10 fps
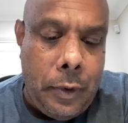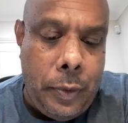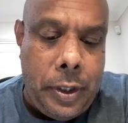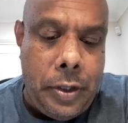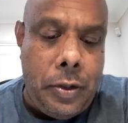
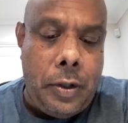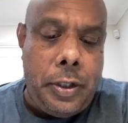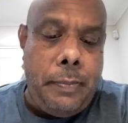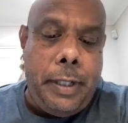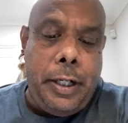which is not
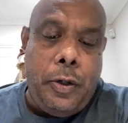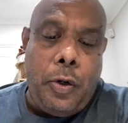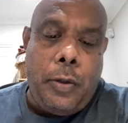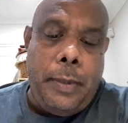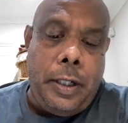simply a
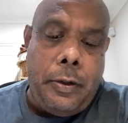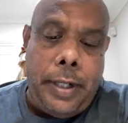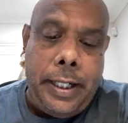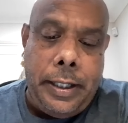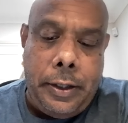document
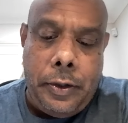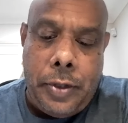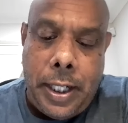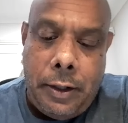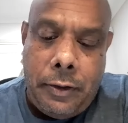created to
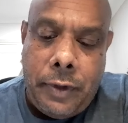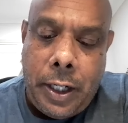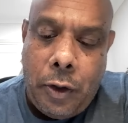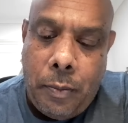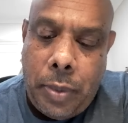
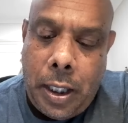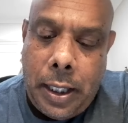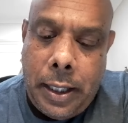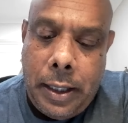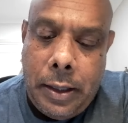satisfy
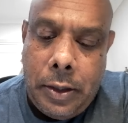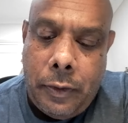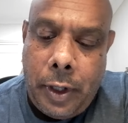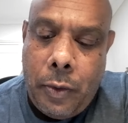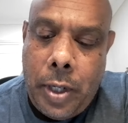compliance
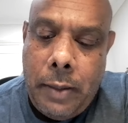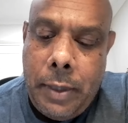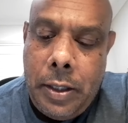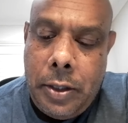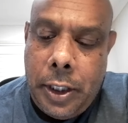
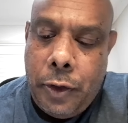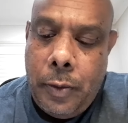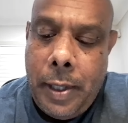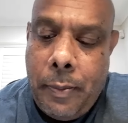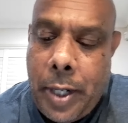requirements. It
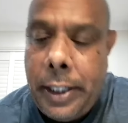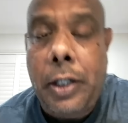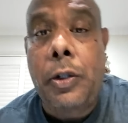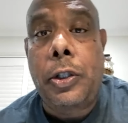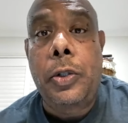should be a
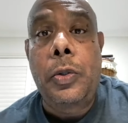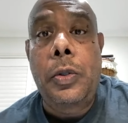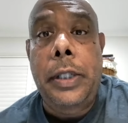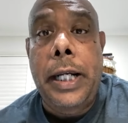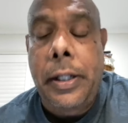practical
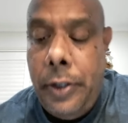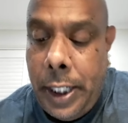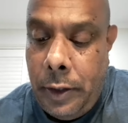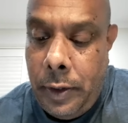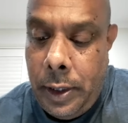tool that
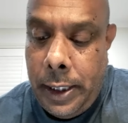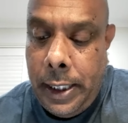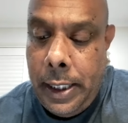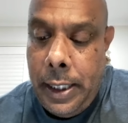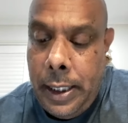
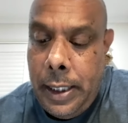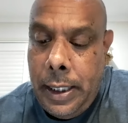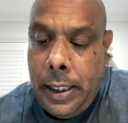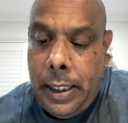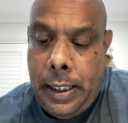generally
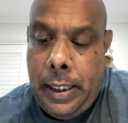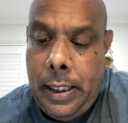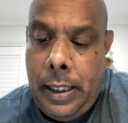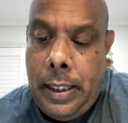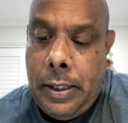
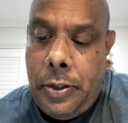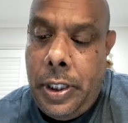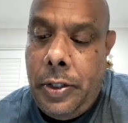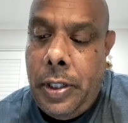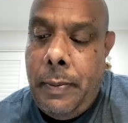
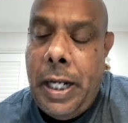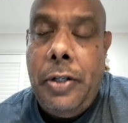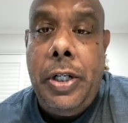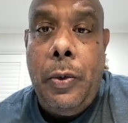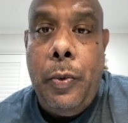assists in
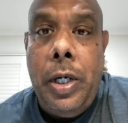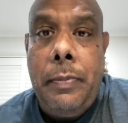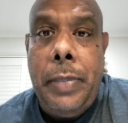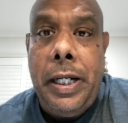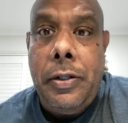managing
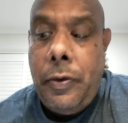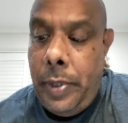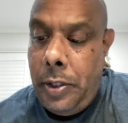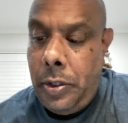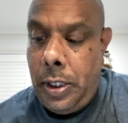workplace
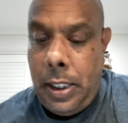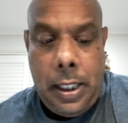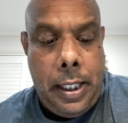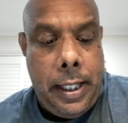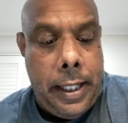risk
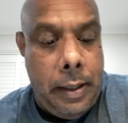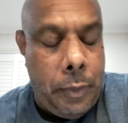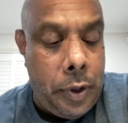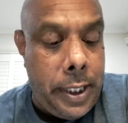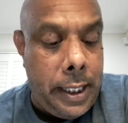and
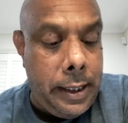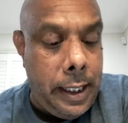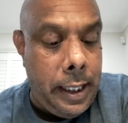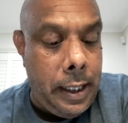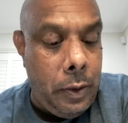
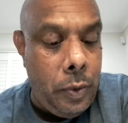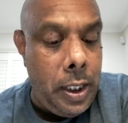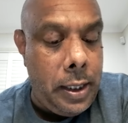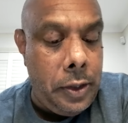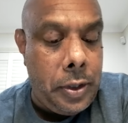protecting
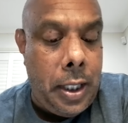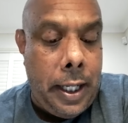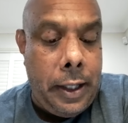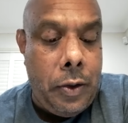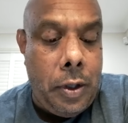workers,
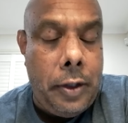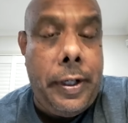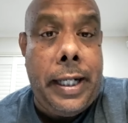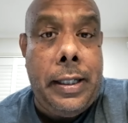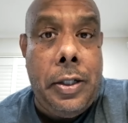client
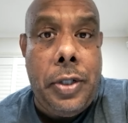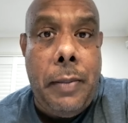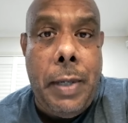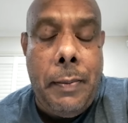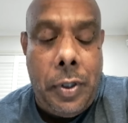contractors,
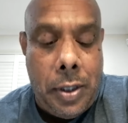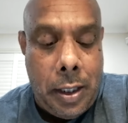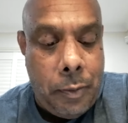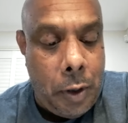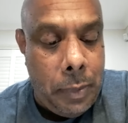and members
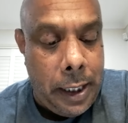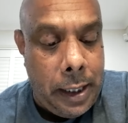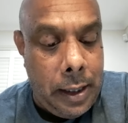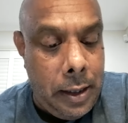of the public.